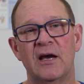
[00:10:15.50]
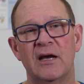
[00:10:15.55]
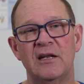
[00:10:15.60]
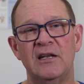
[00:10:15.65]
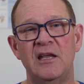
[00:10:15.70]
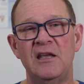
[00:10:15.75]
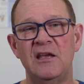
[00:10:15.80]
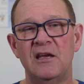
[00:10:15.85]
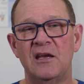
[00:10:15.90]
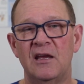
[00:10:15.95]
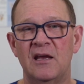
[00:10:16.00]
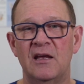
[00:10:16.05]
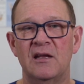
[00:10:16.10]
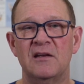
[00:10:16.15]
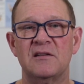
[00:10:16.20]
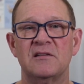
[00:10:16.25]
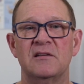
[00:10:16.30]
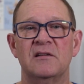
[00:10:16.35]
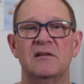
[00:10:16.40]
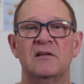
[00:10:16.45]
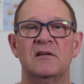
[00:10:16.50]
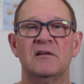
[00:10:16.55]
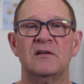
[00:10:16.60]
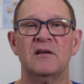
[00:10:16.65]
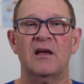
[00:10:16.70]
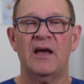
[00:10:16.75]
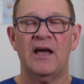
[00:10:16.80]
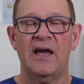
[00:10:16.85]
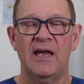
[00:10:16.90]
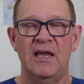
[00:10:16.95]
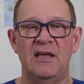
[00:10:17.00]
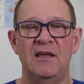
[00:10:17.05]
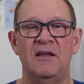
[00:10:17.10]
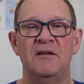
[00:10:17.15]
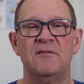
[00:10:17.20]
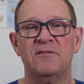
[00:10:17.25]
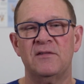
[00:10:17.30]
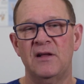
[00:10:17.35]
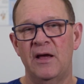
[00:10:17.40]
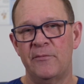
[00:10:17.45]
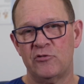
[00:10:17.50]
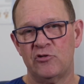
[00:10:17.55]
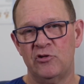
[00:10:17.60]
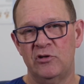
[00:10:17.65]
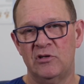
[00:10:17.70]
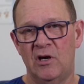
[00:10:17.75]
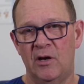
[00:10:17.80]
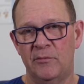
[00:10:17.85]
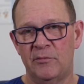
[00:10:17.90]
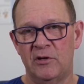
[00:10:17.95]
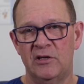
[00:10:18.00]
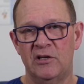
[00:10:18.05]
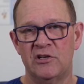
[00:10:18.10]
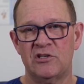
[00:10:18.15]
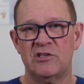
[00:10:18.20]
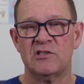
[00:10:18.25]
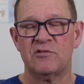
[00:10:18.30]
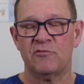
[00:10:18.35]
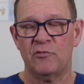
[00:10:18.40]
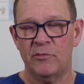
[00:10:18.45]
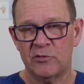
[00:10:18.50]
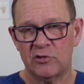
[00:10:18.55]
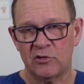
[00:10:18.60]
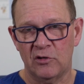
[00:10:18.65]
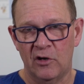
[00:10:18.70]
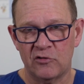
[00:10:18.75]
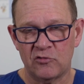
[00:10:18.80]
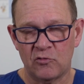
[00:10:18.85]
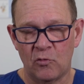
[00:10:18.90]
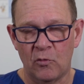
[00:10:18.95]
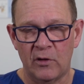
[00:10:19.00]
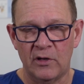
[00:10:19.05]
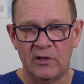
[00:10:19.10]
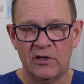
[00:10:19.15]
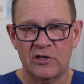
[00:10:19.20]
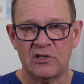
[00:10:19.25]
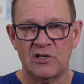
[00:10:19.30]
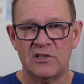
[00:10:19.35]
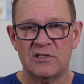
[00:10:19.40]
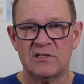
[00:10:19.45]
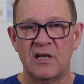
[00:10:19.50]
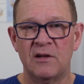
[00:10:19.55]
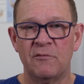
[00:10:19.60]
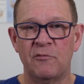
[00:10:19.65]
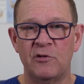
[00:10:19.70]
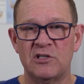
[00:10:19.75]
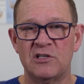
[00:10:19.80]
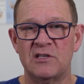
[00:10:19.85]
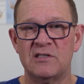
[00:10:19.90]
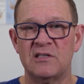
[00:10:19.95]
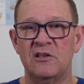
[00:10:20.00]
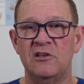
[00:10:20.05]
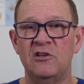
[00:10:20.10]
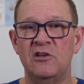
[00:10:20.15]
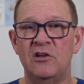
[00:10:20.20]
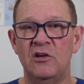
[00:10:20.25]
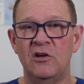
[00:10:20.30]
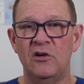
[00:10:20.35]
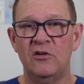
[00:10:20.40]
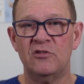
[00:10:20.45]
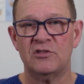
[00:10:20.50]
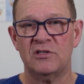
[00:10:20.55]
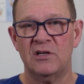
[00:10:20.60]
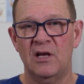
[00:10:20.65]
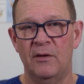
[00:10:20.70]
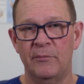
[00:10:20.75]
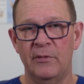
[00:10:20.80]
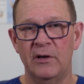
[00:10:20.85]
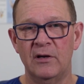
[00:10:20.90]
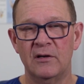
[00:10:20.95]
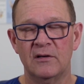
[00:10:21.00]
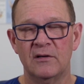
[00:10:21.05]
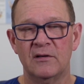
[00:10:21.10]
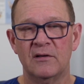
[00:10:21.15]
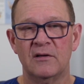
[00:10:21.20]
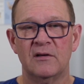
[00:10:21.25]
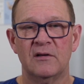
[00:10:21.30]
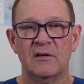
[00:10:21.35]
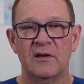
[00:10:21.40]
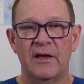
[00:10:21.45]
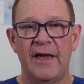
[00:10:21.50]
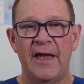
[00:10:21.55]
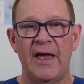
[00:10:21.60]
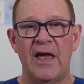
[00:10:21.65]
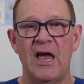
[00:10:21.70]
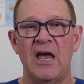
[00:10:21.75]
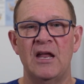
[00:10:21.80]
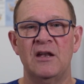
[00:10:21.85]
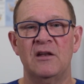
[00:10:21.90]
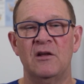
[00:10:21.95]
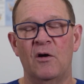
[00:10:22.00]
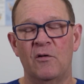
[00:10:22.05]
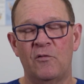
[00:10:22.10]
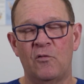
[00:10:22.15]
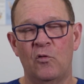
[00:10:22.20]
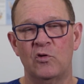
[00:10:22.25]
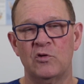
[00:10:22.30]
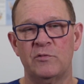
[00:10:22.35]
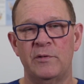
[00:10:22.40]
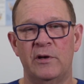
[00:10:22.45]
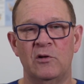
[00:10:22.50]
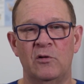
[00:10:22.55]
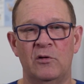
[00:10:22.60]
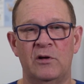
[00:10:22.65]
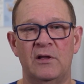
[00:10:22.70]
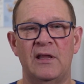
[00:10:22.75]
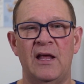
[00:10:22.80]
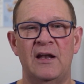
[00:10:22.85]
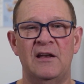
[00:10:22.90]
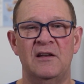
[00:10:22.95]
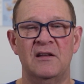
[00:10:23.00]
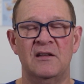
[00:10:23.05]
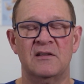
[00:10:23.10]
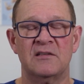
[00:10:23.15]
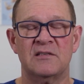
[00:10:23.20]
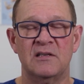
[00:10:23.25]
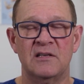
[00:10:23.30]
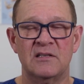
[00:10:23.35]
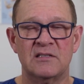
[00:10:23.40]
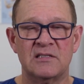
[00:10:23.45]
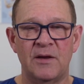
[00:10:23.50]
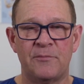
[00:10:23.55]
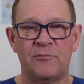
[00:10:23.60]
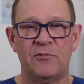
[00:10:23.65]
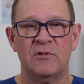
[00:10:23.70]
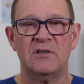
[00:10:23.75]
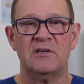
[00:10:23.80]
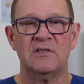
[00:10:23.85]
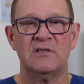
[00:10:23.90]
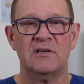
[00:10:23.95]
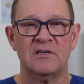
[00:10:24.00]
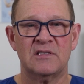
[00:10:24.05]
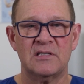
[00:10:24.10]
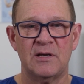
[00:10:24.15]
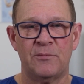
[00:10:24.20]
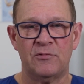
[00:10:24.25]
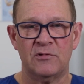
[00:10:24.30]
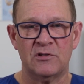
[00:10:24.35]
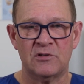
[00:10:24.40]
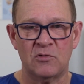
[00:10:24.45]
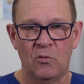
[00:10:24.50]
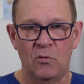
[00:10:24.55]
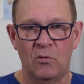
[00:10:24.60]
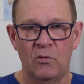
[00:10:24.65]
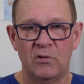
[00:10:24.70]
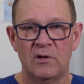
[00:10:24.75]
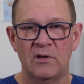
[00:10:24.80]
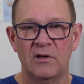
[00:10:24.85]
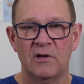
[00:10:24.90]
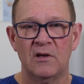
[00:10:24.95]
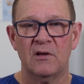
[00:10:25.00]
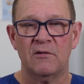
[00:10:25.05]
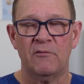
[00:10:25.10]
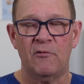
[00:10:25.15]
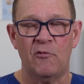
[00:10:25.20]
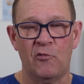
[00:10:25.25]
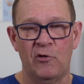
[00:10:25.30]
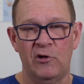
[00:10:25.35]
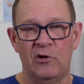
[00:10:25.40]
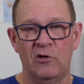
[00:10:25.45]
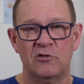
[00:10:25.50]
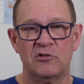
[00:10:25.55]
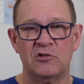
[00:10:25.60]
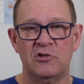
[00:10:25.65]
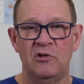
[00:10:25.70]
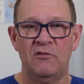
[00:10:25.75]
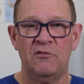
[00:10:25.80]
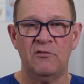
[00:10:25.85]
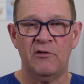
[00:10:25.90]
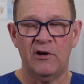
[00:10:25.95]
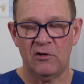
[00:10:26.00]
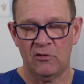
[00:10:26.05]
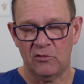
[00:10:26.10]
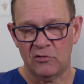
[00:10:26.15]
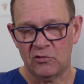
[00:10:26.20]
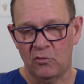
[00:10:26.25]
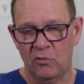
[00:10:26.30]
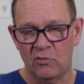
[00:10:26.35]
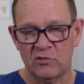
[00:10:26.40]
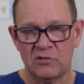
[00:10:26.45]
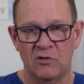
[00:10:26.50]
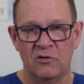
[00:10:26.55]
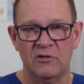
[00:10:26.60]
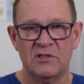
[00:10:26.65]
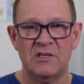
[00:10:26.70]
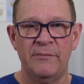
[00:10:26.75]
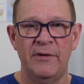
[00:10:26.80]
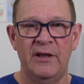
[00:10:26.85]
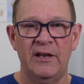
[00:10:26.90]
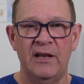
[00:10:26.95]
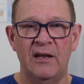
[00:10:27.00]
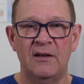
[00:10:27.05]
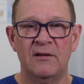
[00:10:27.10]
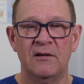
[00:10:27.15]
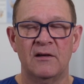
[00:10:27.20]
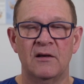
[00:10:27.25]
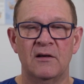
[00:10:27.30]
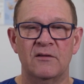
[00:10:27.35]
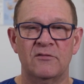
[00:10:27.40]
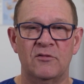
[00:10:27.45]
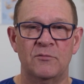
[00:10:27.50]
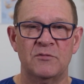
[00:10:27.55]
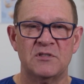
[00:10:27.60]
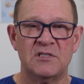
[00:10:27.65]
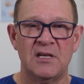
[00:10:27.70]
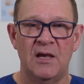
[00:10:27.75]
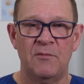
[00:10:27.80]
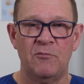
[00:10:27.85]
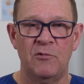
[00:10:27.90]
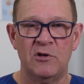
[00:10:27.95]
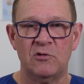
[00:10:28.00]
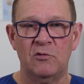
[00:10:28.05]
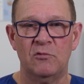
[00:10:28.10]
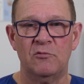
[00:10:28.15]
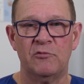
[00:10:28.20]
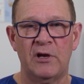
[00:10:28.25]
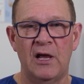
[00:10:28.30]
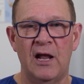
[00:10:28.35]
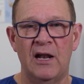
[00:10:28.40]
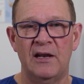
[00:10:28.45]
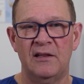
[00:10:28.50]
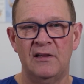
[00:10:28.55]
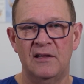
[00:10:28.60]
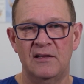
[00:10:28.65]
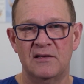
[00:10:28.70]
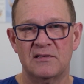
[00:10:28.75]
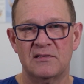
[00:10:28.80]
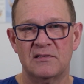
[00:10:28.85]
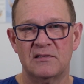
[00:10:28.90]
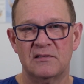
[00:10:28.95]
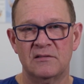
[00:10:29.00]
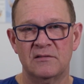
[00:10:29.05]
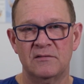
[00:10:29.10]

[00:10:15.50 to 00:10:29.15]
And then you can get inflammatory type conditions, rheumatological conditions, which is a huge number. And of course, we can look at that in a separate talk. We've already got 2 very good talks on Aussie MedEd from Sam Whittle regarding this.